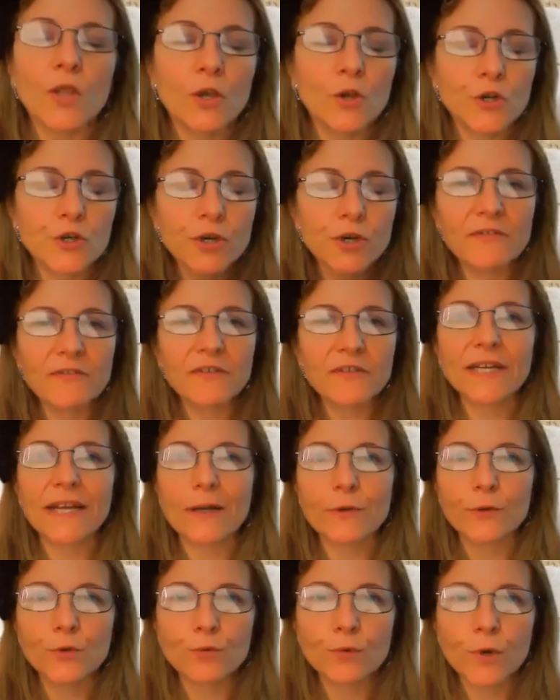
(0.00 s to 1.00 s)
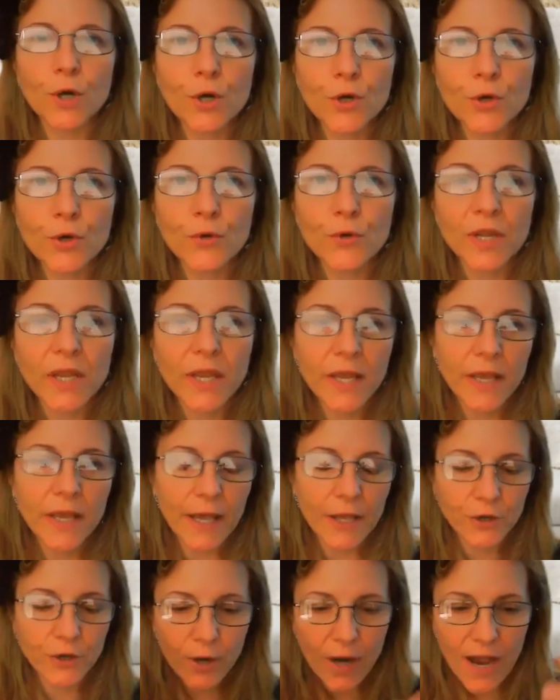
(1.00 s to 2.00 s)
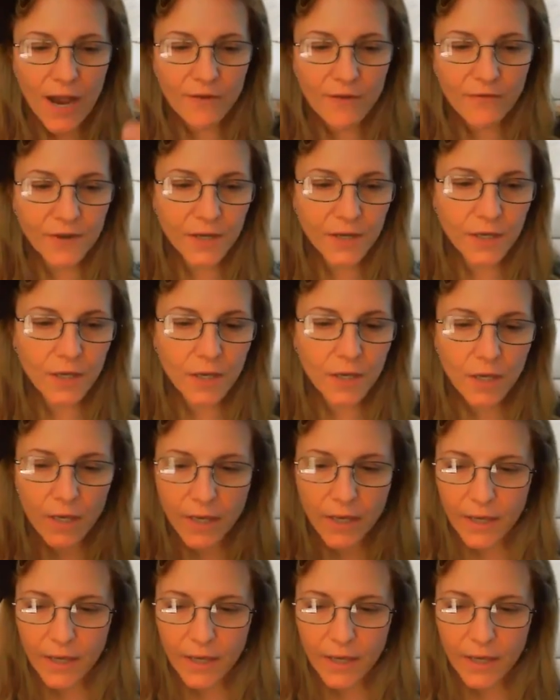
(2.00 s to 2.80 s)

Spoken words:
You're driving down the road and you're having